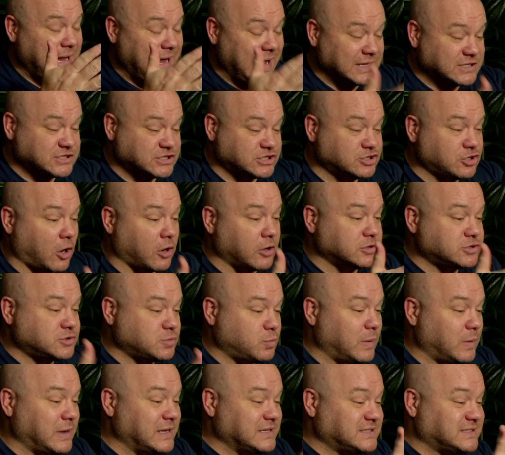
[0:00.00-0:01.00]
it starts
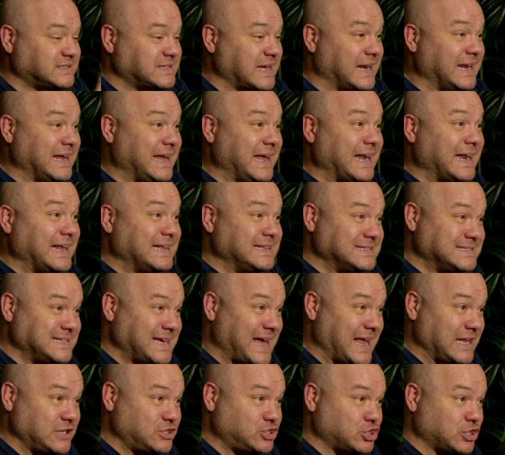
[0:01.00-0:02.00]
with setting an
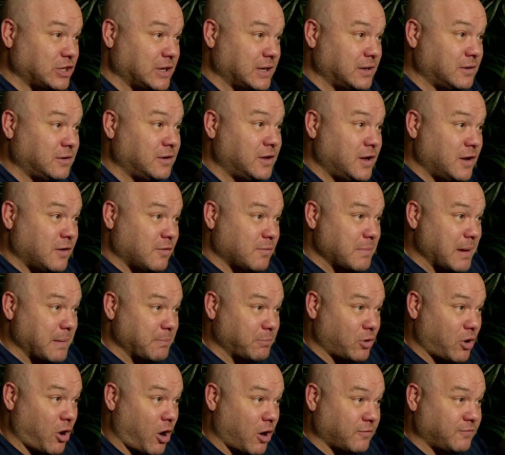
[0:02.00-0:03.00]
intention.
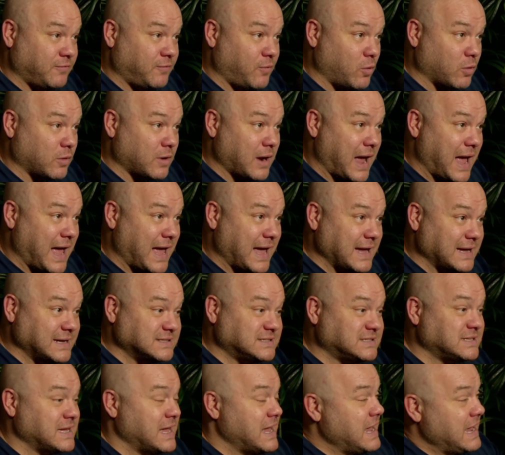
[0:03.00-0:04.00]
Remember our four
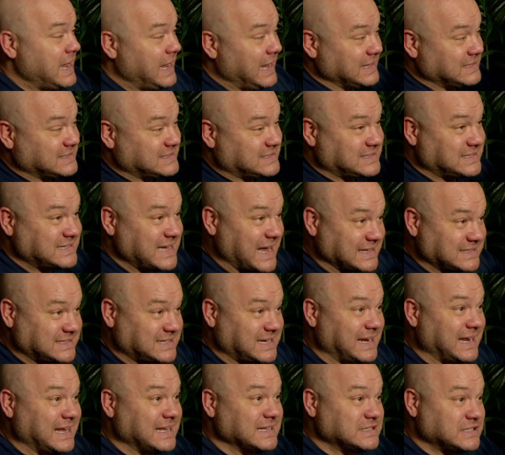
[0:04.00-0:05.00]
I's. It sets
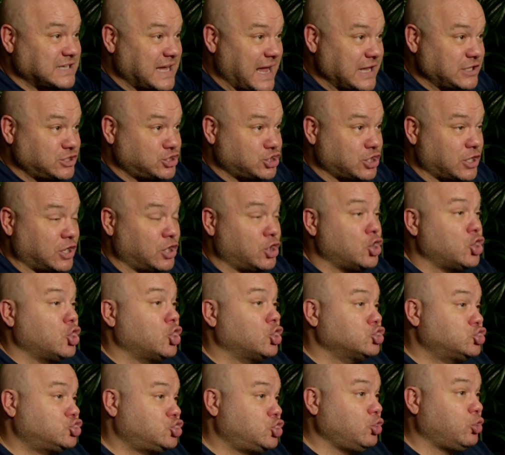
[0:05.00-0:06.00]
an intention
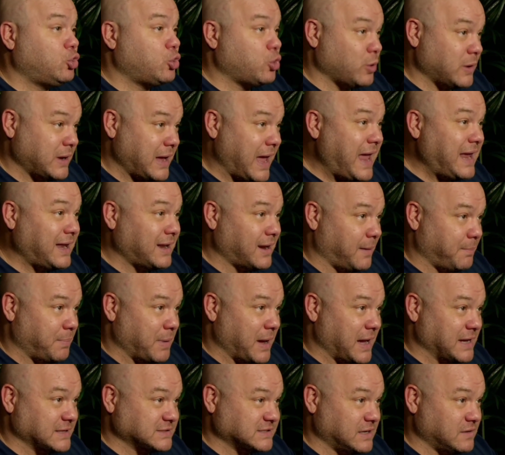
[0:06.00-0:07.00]
to create a
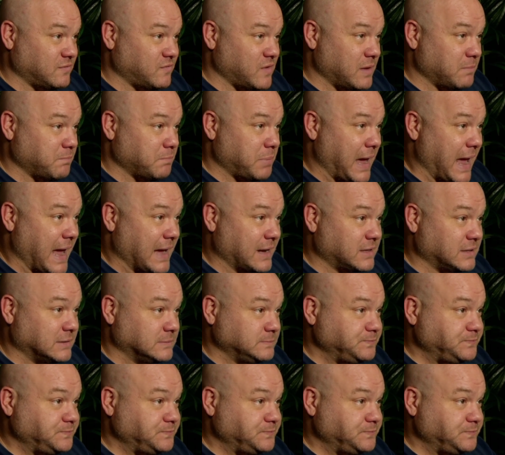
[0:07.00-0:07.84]
positive impact.